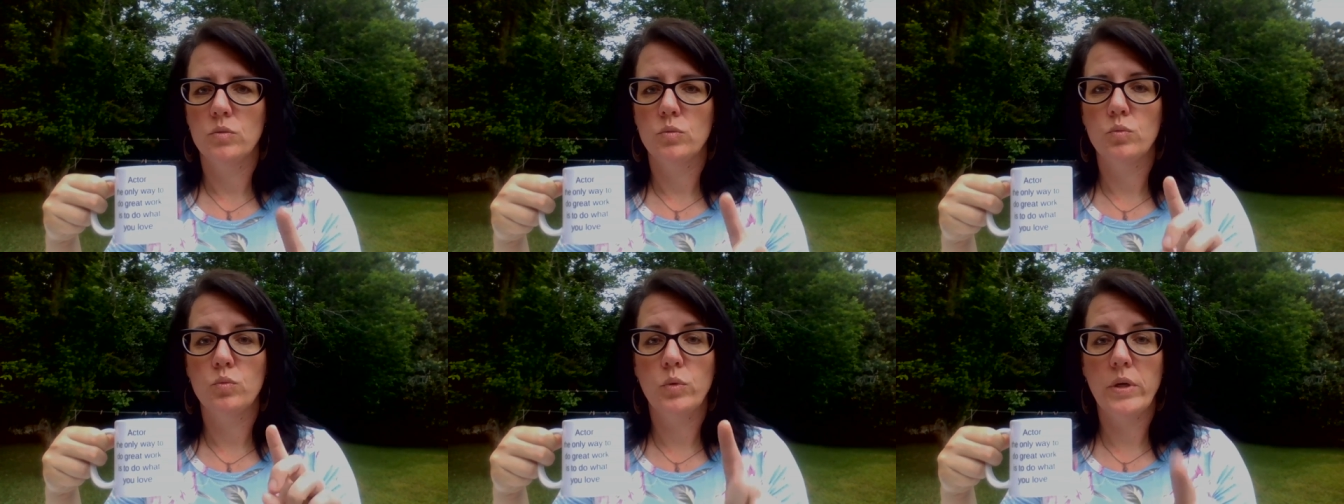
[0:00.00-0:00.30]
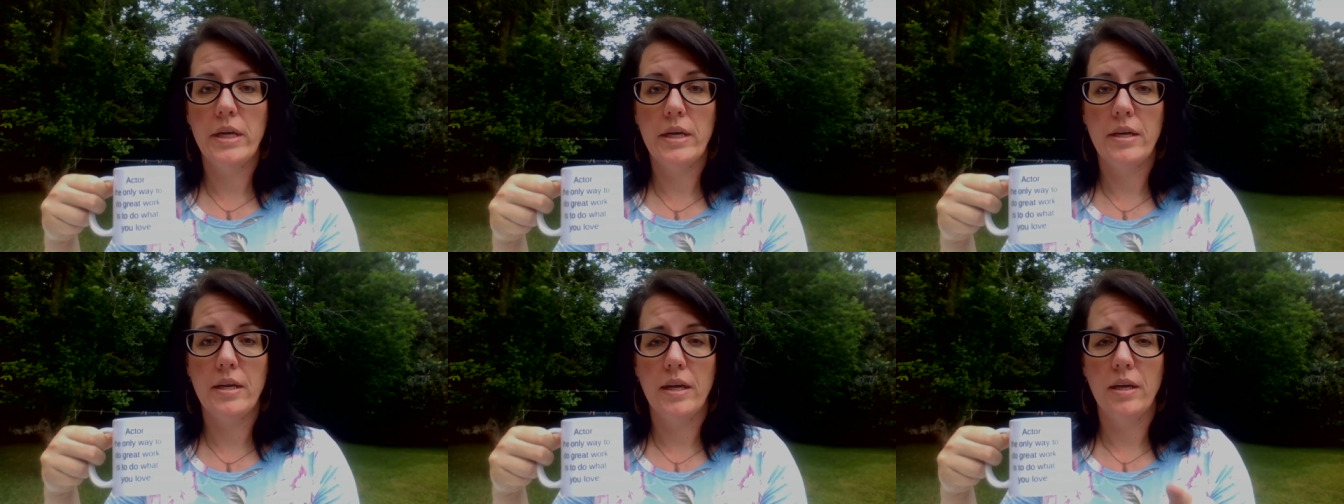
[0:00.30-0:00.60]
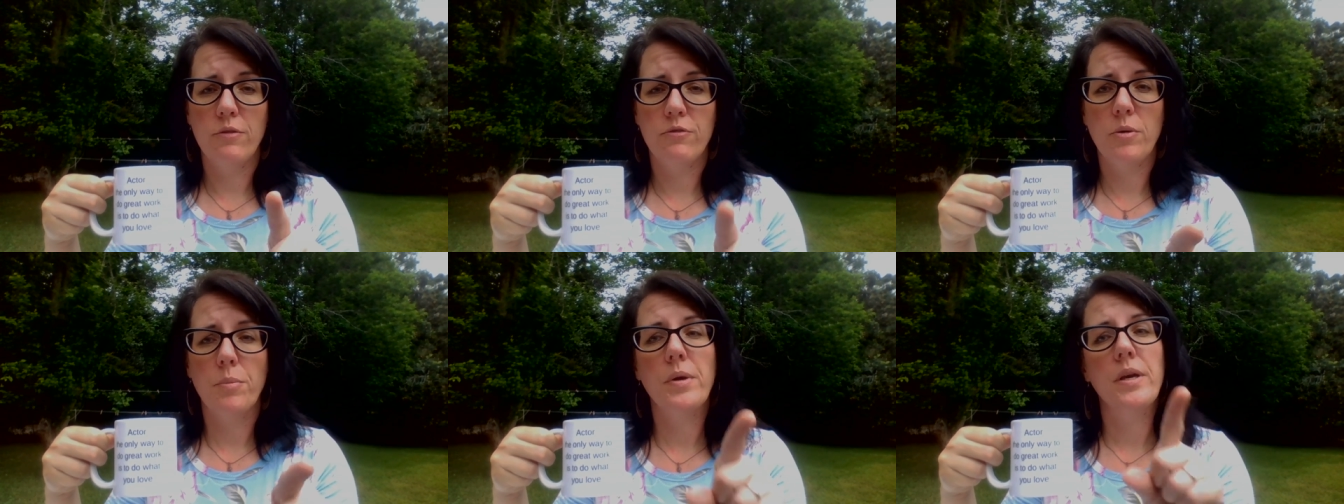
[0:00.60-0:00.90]
reading
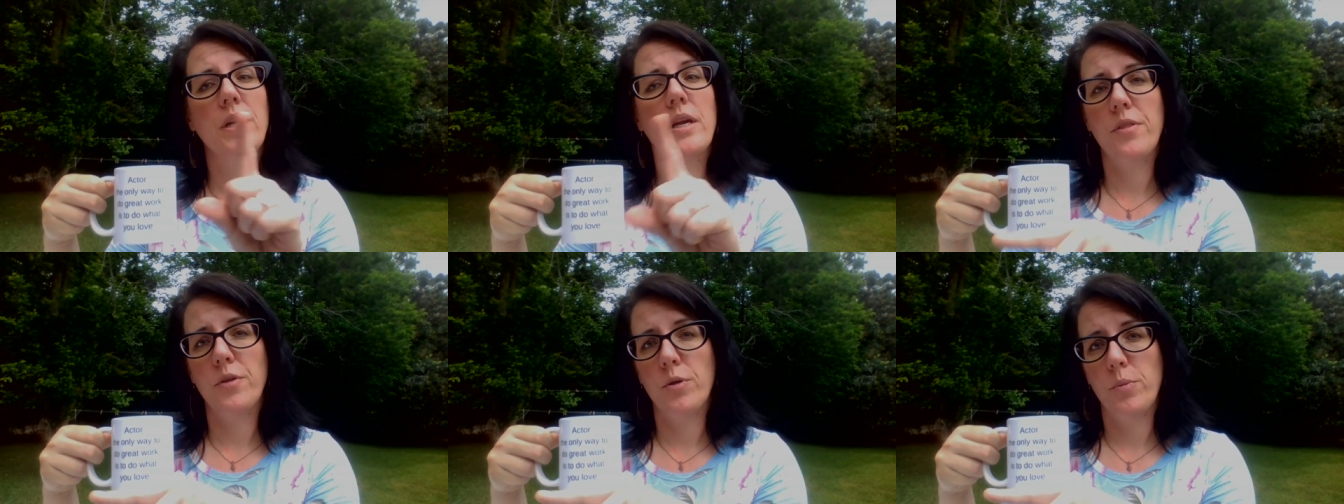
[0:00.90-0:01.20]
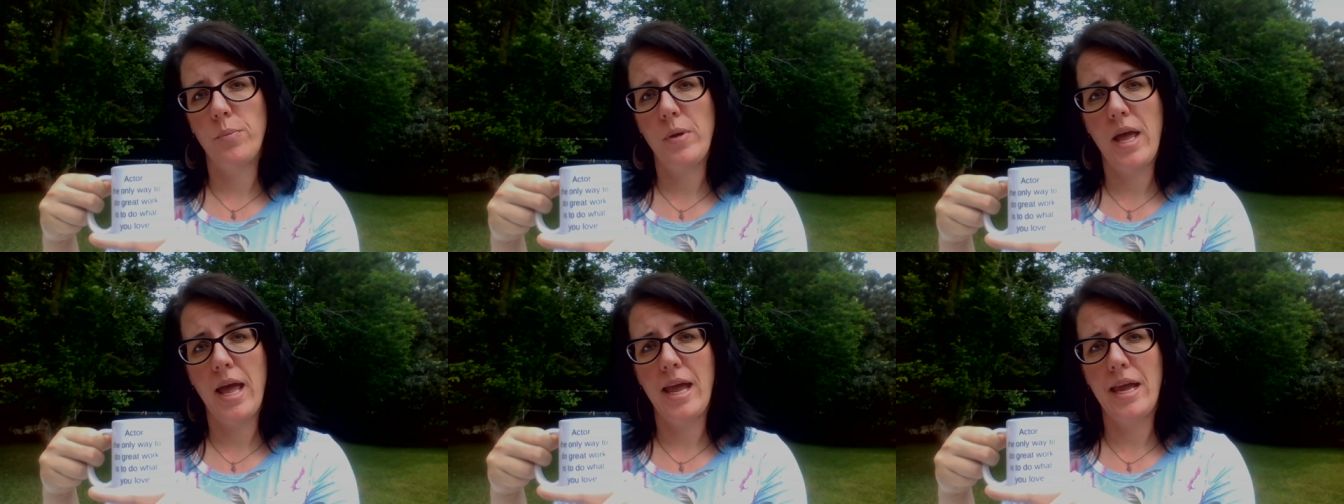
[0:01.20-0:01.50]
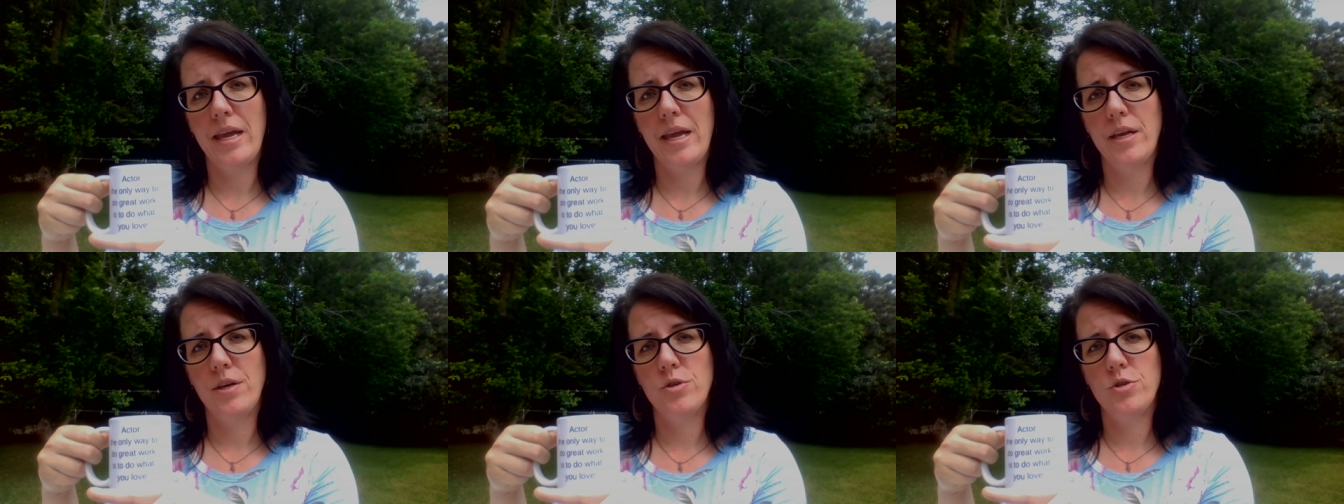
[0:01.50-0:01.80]
from another
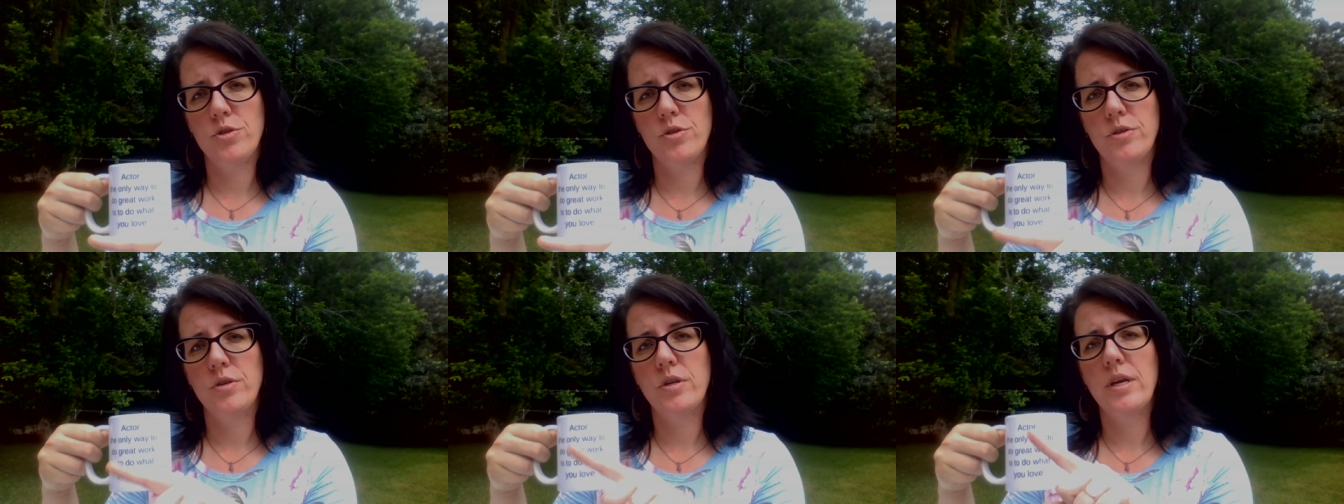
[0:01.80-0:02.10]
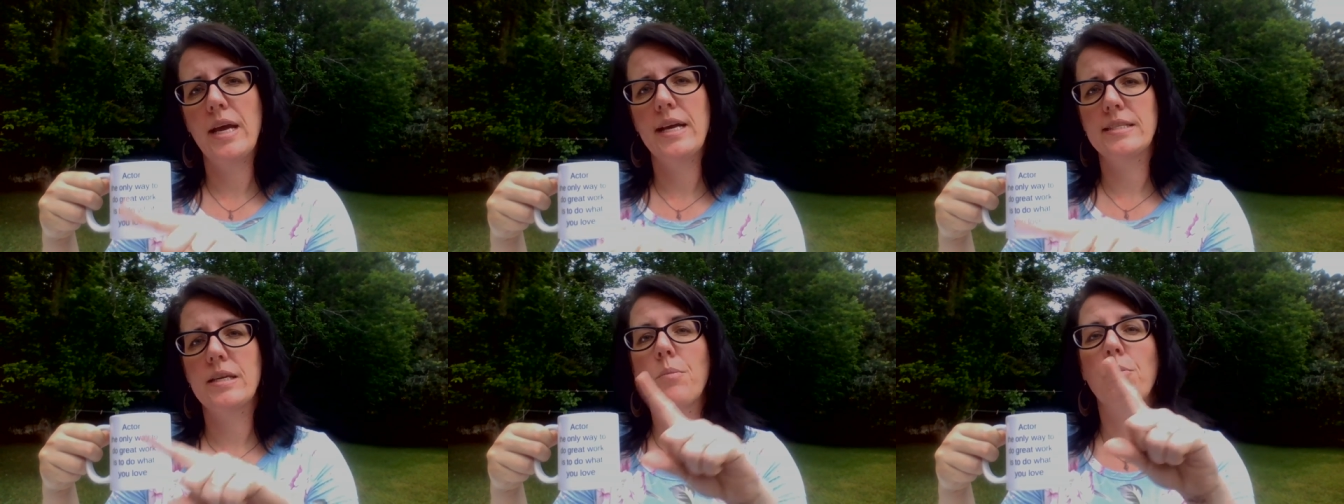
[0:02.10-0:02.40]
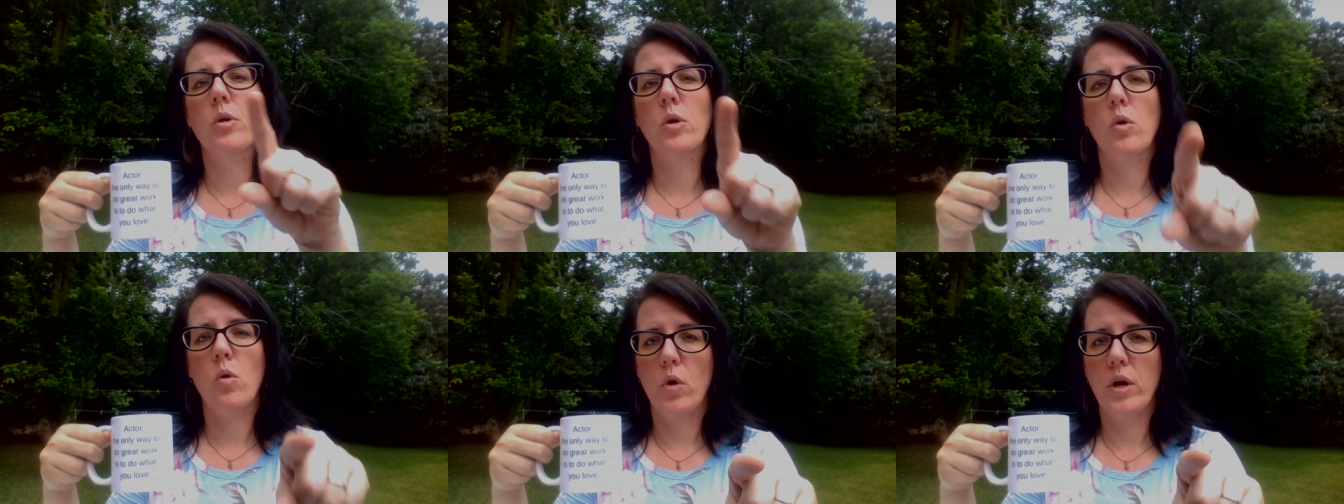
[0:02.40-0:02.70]
page as I'm
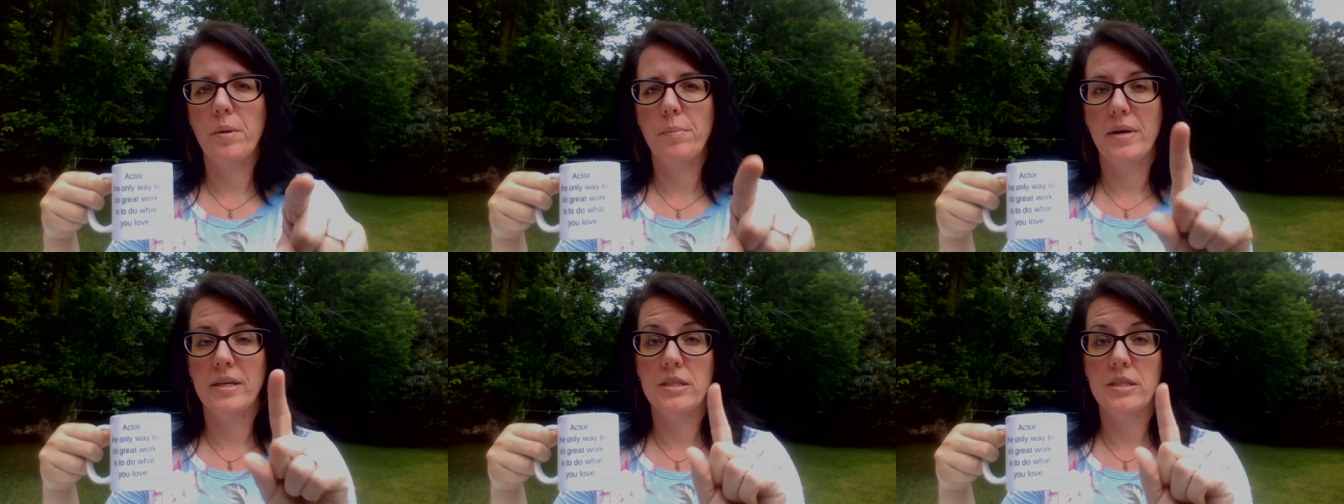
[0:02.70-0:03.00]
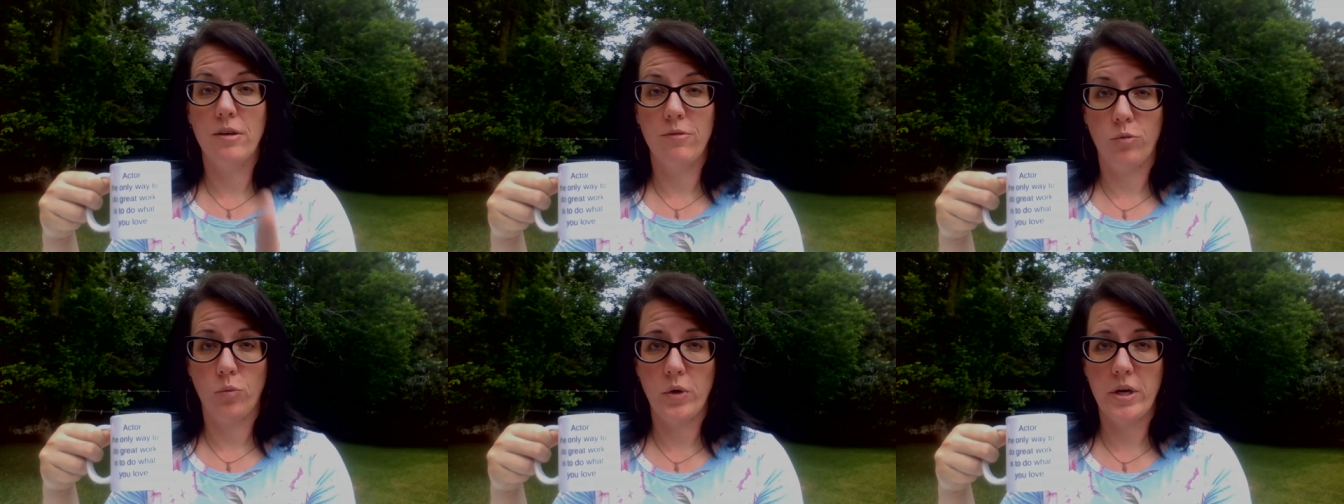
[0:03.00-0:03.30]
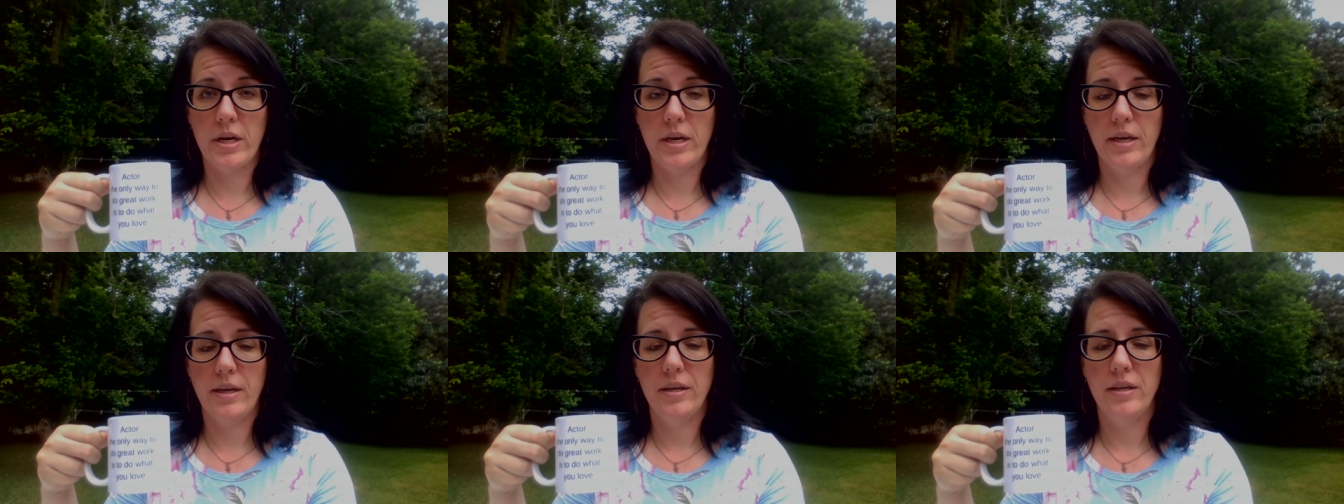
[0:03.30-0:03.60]
recording myself
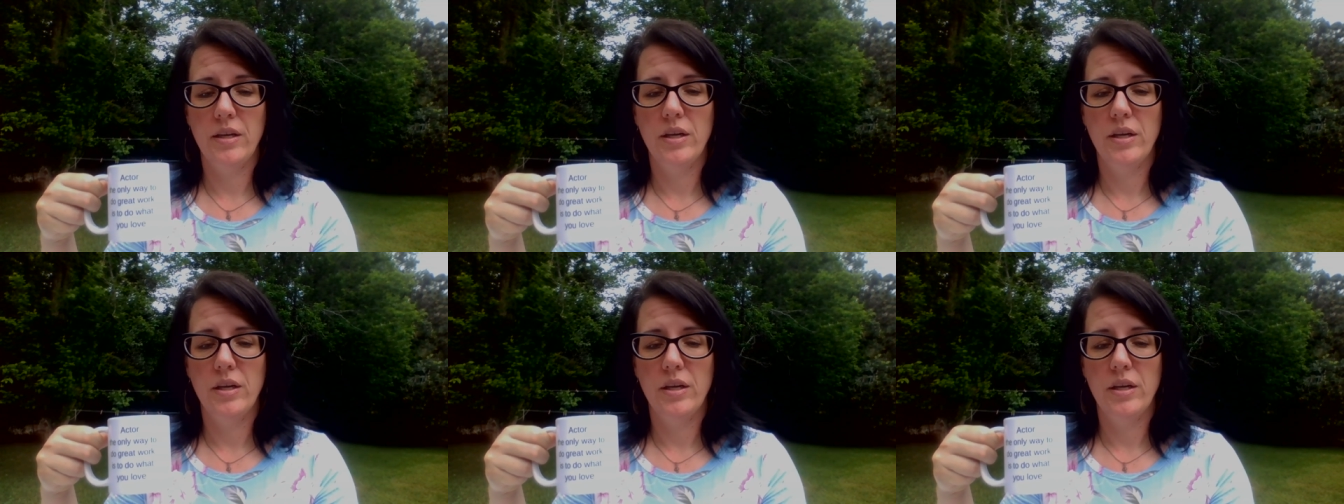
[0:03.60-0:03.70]
reading.